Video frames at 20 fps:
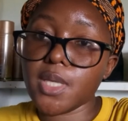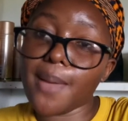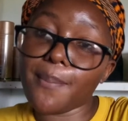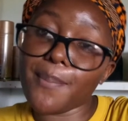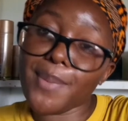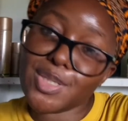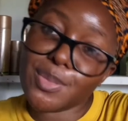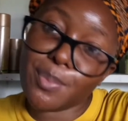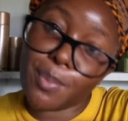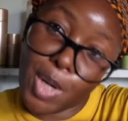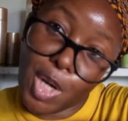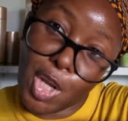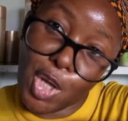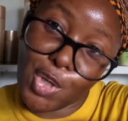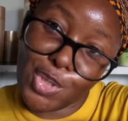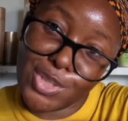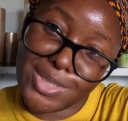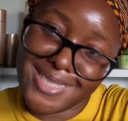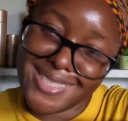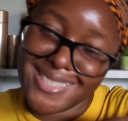hair, but
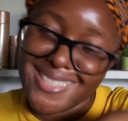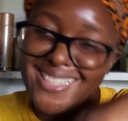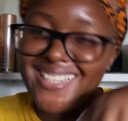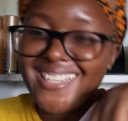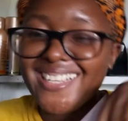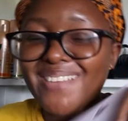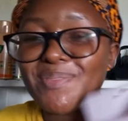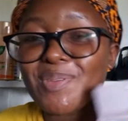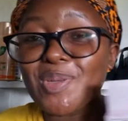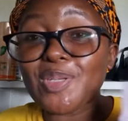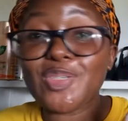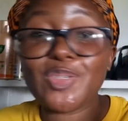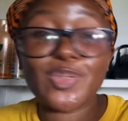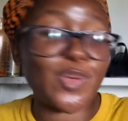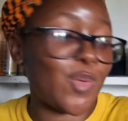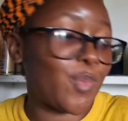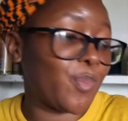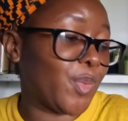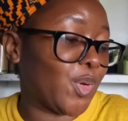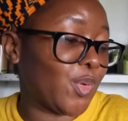blonde. I'm going to
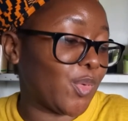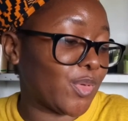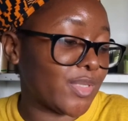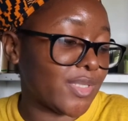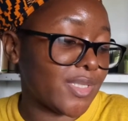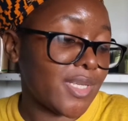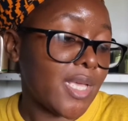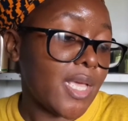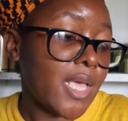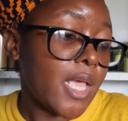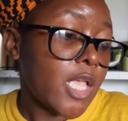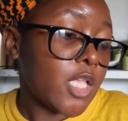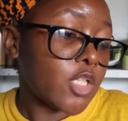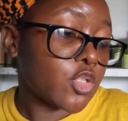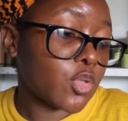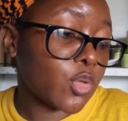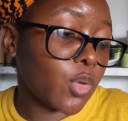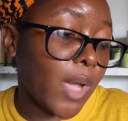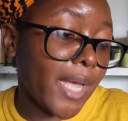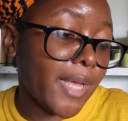go blonde.
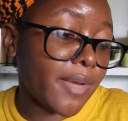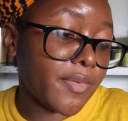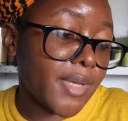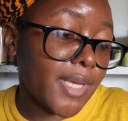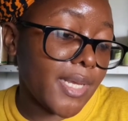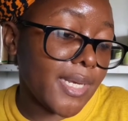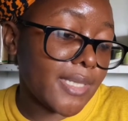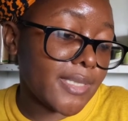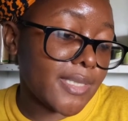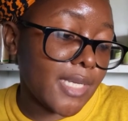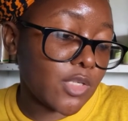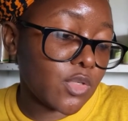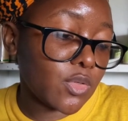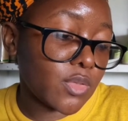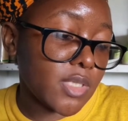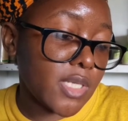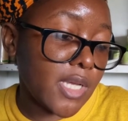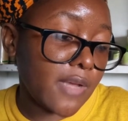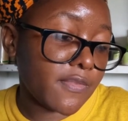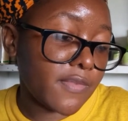So I realized I
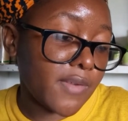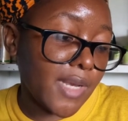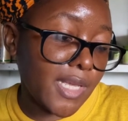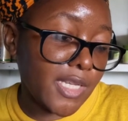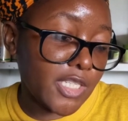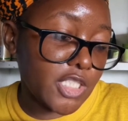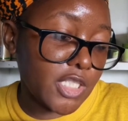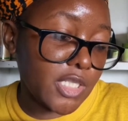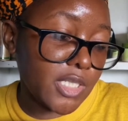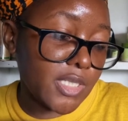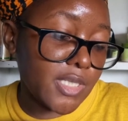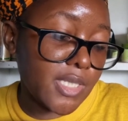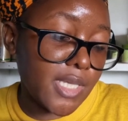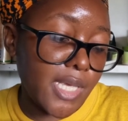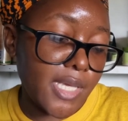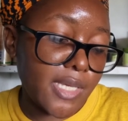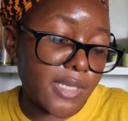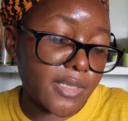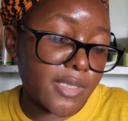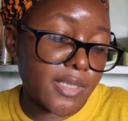don't have lashes,
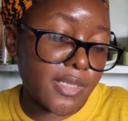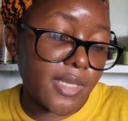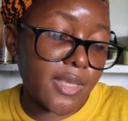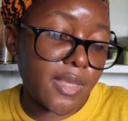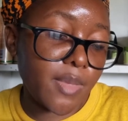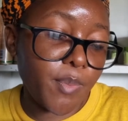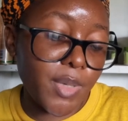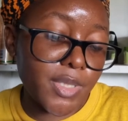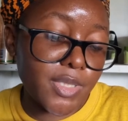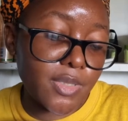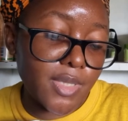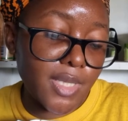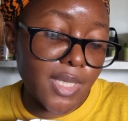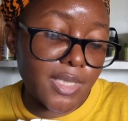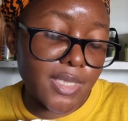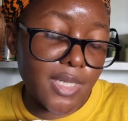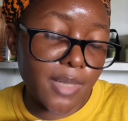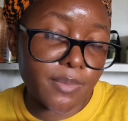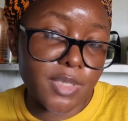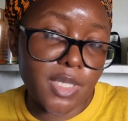and the person
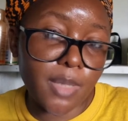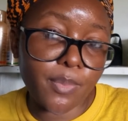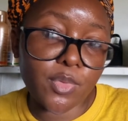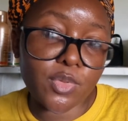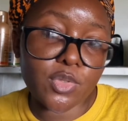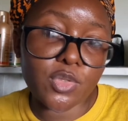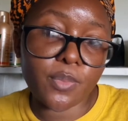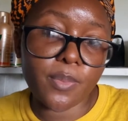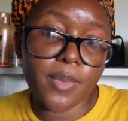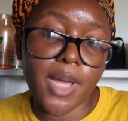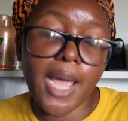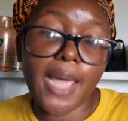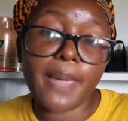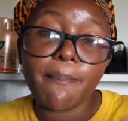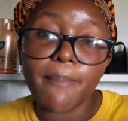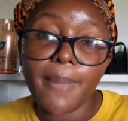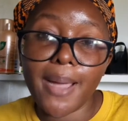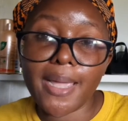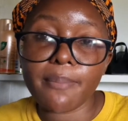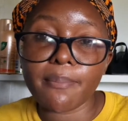that I'm supposed to buy, I
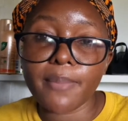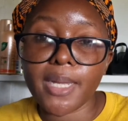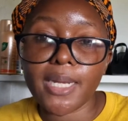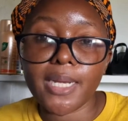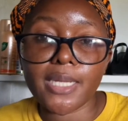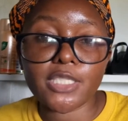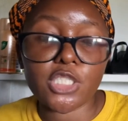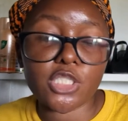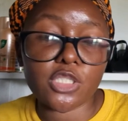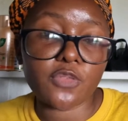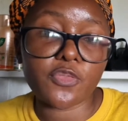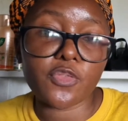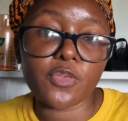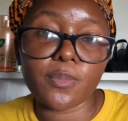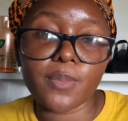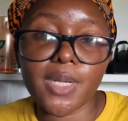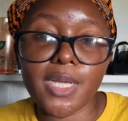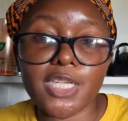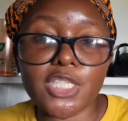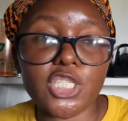buy my lashes
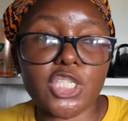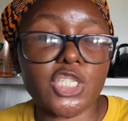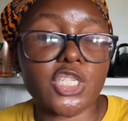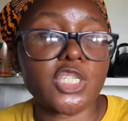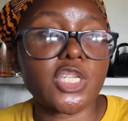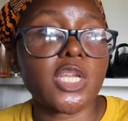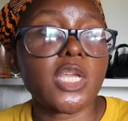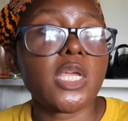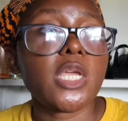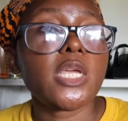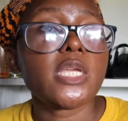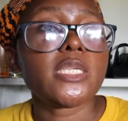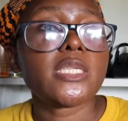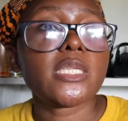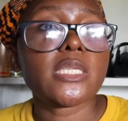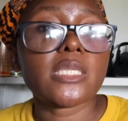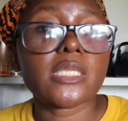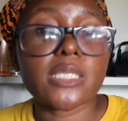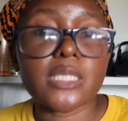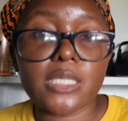from Lash
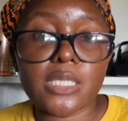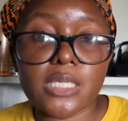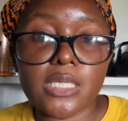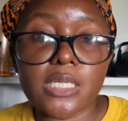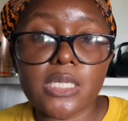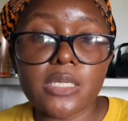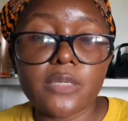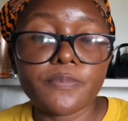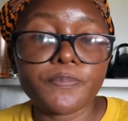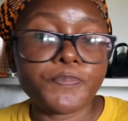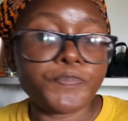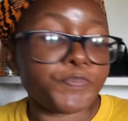TZ,